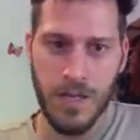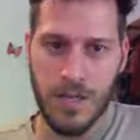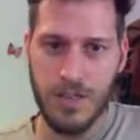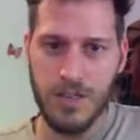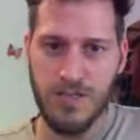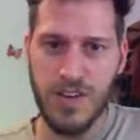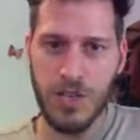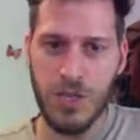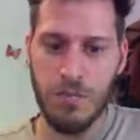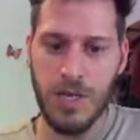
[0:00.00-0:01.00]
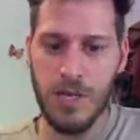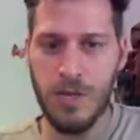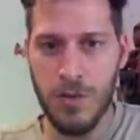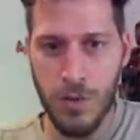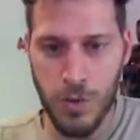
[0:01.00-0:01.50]
function main,
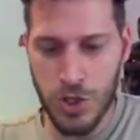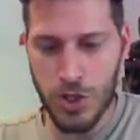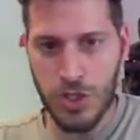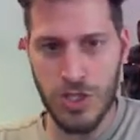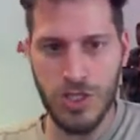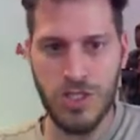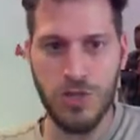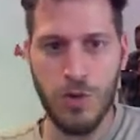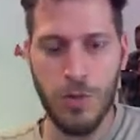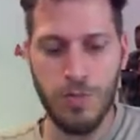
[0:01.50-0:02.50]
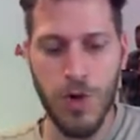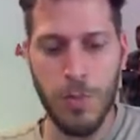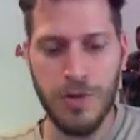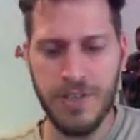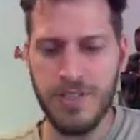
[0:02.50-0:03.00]
which needs no
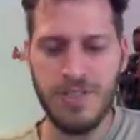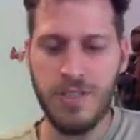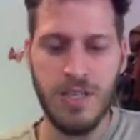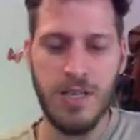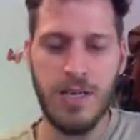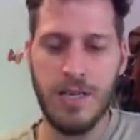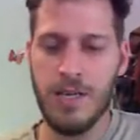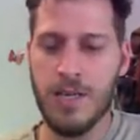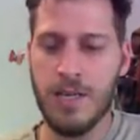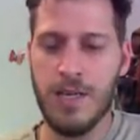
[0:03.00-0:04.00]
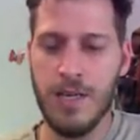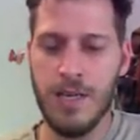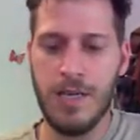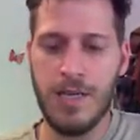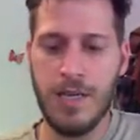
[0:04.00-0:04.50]
properties,
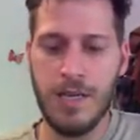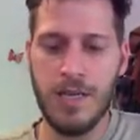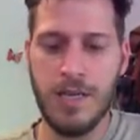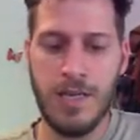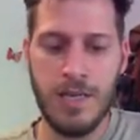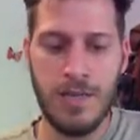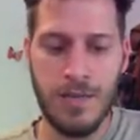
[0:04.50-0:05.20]
and